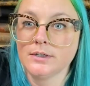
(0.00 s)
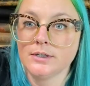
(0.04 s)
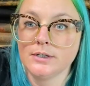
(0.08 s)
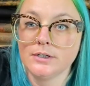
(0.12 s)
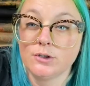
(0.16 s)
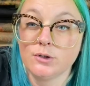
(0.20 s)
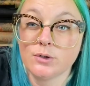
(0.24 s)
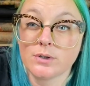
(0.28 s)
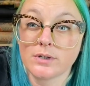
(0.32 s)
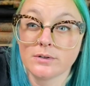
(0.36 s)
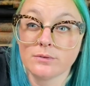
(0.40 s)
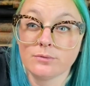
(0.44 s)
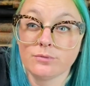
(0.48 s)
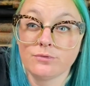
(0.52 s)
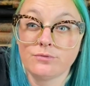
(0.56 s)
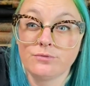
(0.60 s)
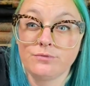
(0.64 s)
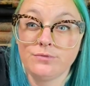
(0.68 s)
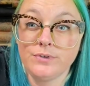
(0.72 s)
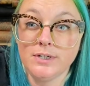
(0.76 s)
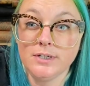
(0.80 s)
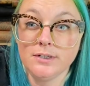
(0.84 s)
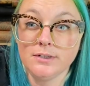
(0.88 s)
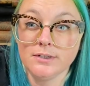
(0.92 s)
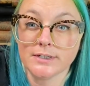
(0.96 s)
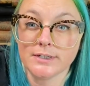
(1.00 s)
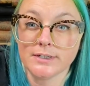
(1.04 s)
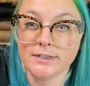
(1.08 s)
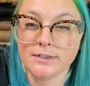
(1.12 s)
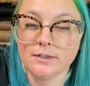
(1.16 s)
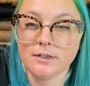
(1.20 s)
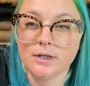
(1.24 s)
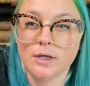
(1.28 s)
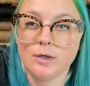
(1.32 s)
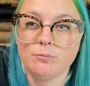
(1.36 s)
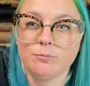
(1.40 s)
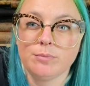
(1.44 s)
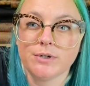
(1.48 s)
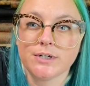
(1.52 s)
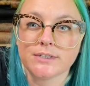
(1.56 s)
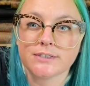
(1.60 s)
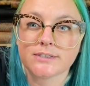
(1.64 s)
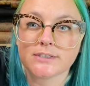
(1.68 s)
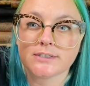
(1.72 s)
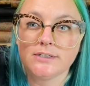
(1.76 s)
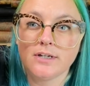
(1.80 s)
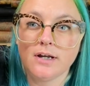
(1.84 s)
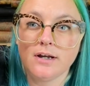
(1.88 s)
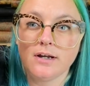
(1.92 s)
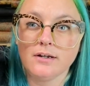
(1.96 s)
You can feel it, but
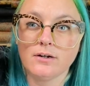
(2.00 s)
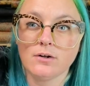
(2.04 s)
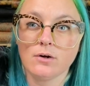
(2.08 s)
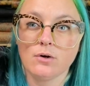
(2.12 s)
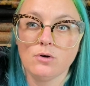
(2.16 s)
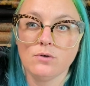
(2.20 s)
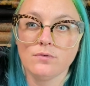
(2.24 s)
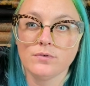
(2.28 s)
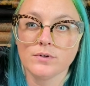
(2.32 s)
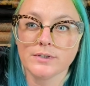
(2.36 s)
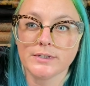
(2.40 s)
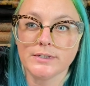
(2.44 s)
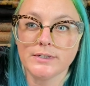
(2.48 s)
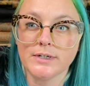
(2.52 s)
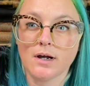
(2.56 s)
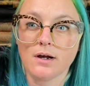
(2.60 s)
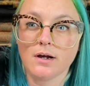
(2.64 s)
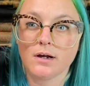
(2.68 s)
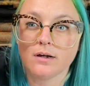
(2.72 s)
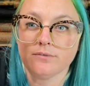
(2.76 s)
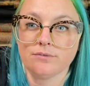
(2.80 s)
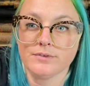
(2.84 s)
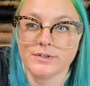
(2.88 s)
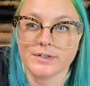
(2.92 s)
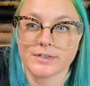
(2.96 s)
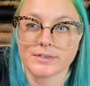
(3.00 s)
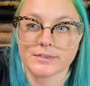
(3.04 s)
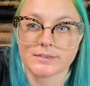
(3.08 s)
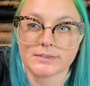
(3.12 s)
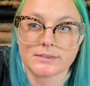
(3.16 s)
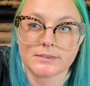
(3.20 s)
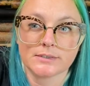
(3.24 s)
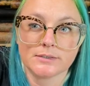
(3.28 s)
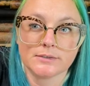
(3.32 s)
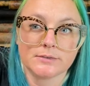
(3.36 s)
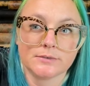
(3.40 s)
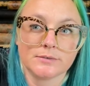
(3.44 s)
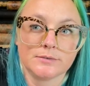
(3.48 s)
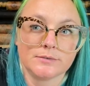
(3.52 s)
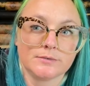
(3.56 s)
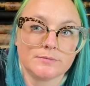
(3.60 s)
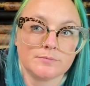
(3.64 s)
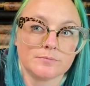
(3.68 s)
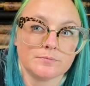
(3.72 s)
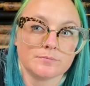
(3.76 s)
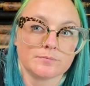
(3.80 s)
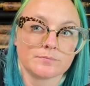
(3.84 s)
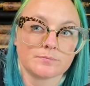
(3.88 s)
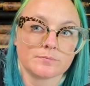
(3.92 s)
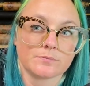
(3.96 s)
it's not overly obvious.
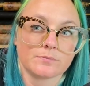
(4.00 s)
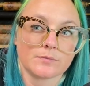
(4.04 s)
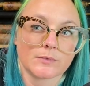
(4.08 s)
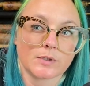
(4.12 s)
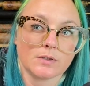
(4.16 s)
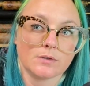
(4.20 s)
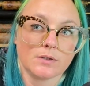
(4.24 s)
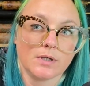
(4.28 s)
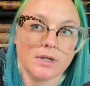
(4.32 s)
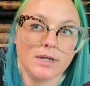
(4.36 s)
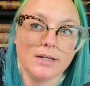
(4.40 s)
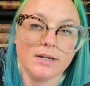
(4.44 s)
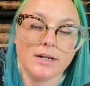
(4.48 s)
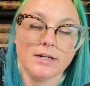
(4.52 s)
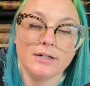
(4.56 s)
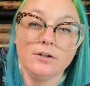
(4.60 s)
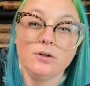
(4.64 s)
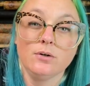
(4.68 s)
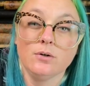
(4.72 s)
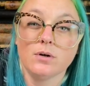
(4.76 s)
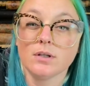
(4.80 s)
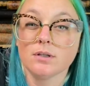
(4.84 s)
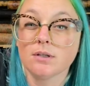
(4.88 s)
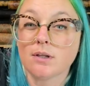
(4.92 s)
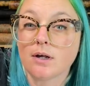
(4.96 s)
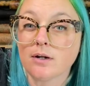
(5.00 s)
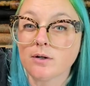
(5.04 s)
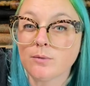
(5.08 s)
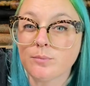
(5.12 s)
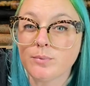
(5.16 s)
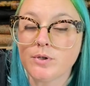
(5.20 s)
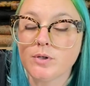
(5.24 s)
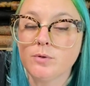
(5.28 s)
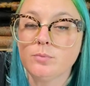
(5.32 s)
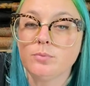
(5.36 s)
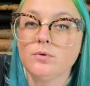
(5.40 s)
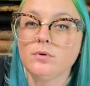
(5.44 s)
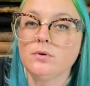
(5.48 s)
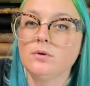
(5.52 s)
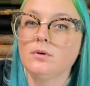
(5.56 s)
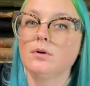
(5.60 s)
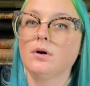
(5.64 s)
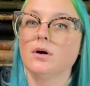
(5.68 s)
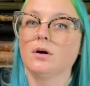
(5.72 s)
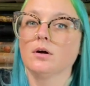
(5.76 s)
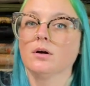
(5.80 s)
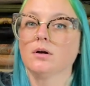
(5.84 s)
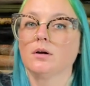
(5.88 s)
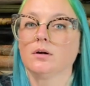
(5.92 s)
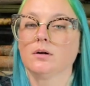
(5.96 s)
And I know a lot of people
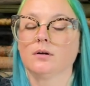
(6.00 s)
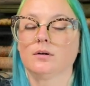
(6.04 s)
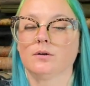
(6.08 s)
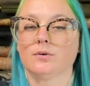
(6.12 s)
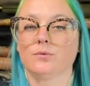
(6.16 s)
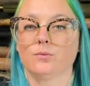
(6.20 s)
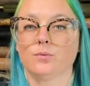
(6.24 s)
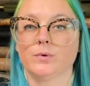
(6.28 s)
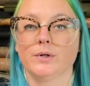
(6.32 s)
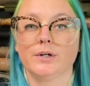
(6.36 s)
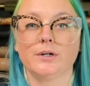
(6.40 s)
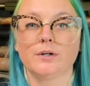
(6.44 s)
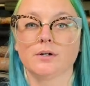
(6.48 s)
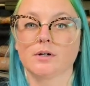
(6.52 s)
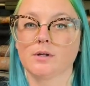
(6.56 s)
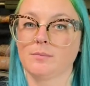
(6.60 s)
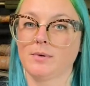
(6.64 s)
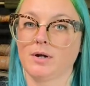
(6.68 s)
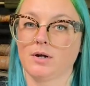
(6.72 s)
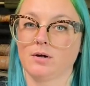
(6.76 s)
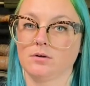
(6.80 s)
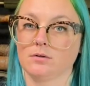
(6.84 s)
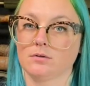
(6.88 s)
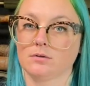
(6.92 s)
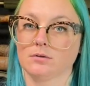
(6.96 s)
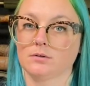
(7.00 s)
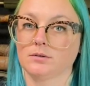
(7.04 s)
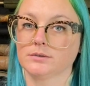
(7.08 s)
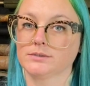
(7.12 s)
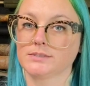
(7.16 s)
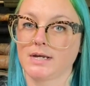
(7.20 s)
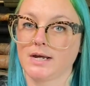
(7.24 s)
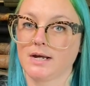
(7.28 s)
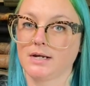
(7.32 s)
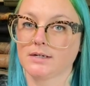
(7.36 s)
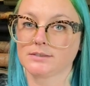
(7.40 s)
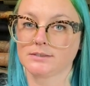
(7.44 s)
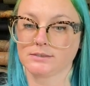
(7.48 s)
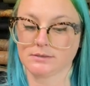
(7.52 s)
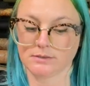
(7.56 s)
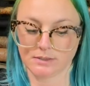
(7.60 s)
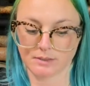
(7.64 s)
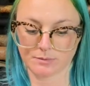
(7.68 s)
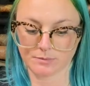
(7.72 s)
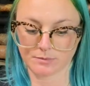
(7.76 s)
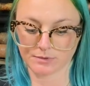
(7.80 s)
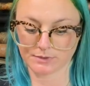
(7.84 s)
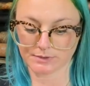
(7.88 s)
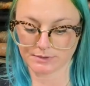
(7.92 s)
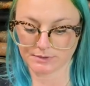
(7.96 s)
are weird about tags and
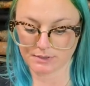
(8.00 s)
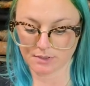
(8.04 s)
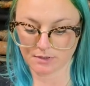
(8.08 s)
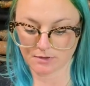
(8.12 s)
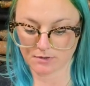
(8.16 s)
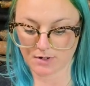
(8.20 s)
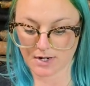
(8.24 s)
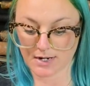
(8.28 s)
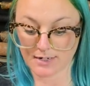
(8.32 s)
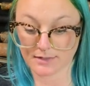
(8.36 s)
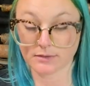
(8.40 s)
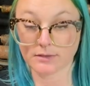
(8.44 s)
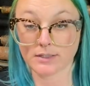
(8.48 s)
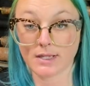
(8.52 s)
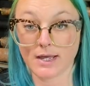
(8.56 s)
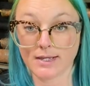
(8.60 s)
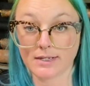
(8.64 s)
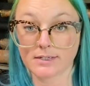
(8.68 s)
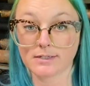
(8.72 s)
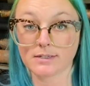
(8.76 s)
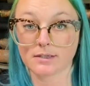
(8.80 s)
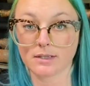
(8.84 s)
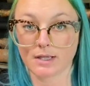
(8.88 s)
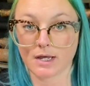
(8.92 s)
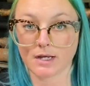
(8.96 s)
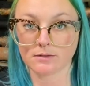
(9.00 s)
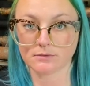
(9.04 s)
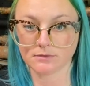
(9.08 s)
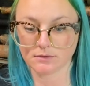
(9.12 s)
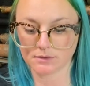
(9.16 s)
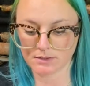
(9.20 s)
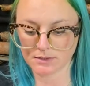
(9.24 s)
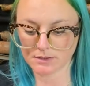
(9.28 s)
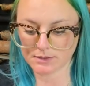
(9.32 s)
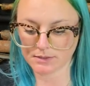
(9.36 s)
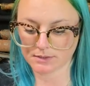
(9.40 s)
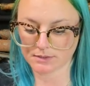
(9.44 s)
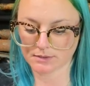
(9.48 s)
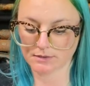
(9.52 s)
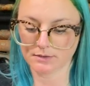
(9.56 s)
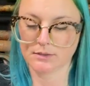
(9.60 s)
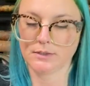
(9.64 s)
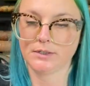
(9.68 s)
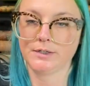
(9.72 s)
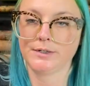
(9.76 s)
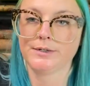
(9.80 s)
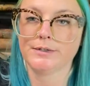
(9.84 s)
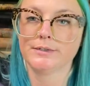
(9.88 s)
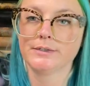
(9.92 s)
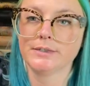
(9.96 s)
labels. So I liked that look.
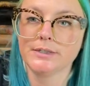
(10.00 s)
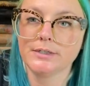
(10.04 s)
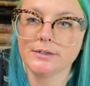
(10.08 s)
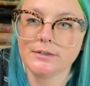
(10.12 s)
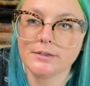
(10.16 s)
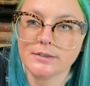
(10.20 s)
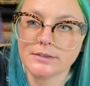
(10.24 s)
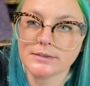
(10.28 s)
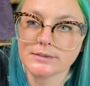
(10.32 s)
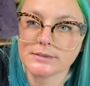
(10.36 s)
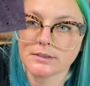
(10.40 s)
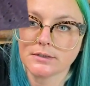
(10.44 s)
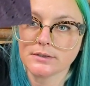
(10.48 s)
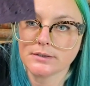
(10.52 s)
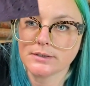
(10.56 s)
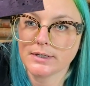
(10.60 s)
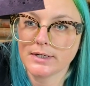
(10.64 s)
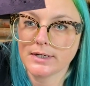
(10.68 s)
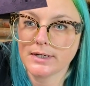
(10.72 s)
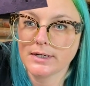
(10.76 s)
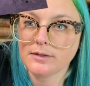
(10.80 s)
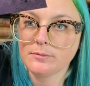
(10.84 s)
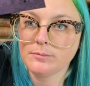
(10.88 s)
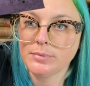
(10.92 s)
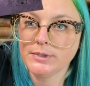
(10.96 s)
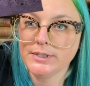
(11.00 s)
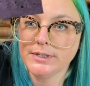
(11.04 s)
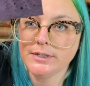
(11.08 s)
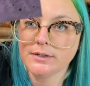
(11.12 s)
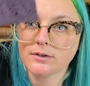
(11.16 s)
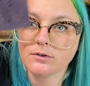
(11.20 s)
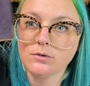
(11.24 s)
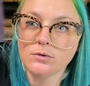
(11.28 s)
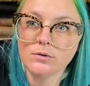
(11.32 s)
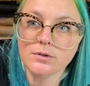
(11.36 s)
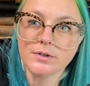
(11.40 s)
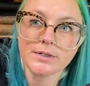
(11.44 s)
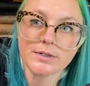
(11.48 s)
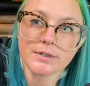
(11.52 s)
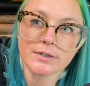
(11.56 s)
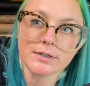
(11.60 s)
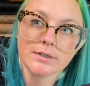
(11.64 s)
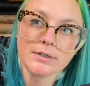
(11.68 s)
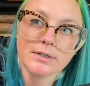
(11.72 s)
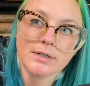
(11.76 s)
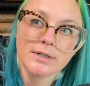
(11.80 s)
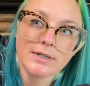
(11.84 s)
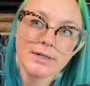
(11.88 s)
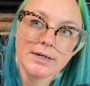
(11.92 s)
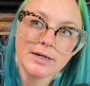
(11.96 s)
Here it is on the eggplant cork.
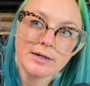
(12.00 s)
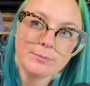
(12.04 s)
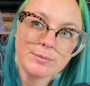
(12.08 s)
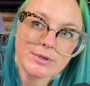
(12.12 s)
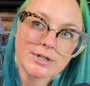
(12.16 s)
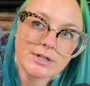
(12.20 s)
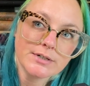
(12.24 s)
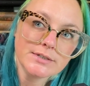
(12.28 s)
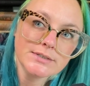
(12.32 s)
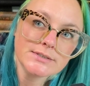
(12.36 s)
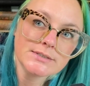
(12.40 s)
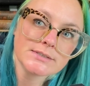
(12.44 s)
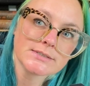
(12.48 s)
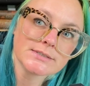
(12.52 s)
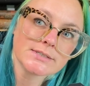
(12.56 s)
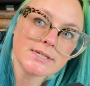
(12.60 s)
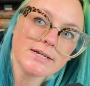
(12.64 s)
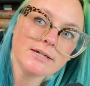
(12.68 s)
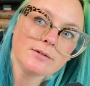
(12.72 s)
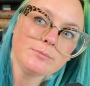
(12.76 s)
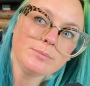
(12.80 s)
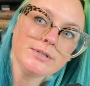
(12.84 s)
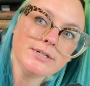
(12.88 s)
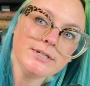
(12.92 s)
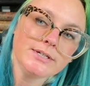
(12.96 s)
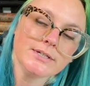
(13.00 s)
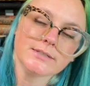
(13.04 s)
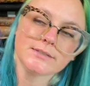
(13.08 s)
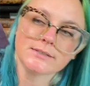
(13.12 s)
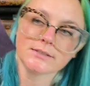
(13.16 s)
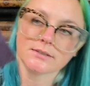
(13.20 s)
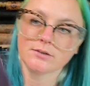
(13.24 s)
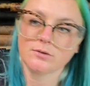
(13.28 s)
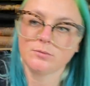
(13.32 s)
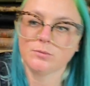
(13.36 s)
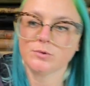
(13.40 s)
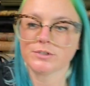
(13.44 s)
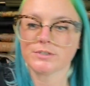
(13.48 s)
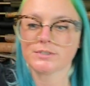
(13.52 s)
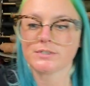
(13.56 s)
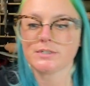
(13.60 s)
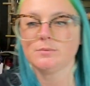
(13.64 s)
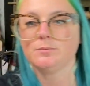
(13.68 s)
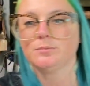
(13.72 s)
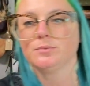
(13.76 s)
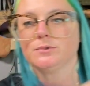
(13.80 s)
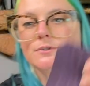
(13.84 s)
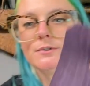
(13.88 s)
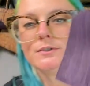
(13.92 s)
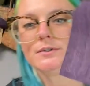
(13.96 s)
And because this eggplant is a little more
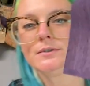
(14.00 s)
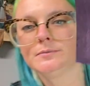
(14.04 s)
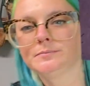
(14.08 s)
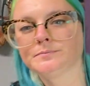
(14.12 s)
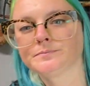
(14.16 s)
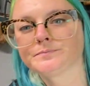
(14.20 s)
dimpled,